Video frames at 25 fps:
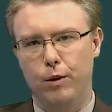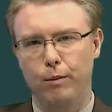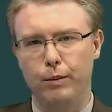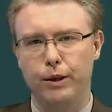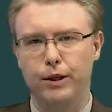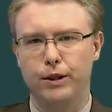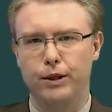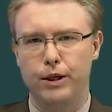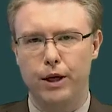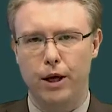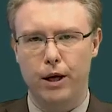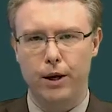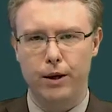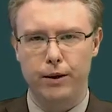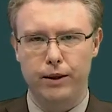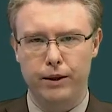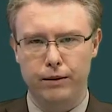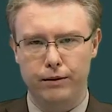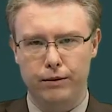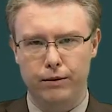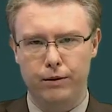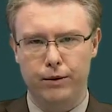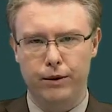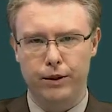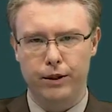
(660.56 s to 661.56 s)
and up and
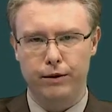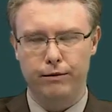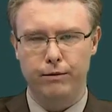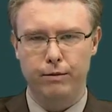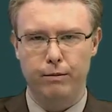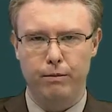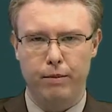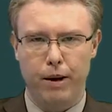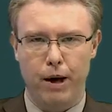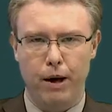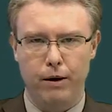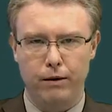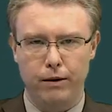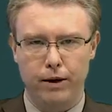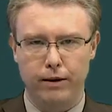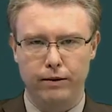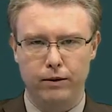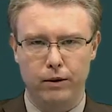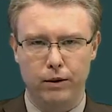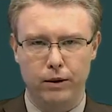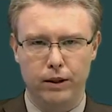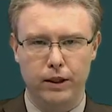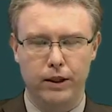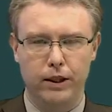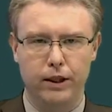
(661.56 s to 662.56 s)
down through different
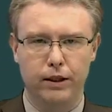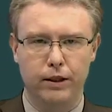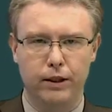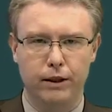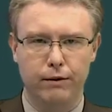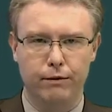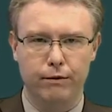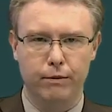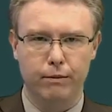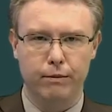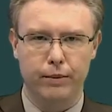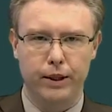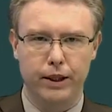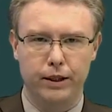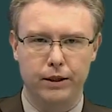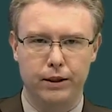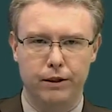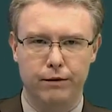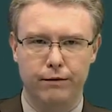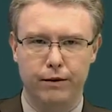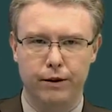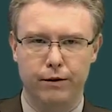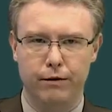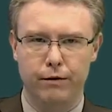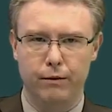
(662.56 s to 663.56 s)
paragraphs looking at different
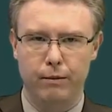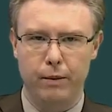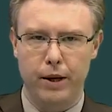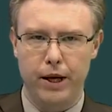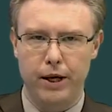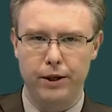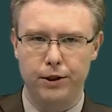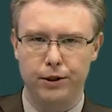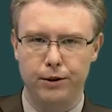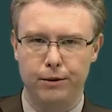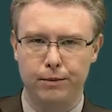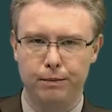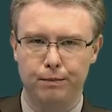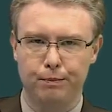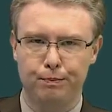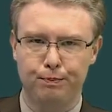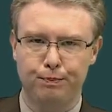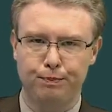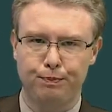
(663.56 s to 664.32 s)
pieces of information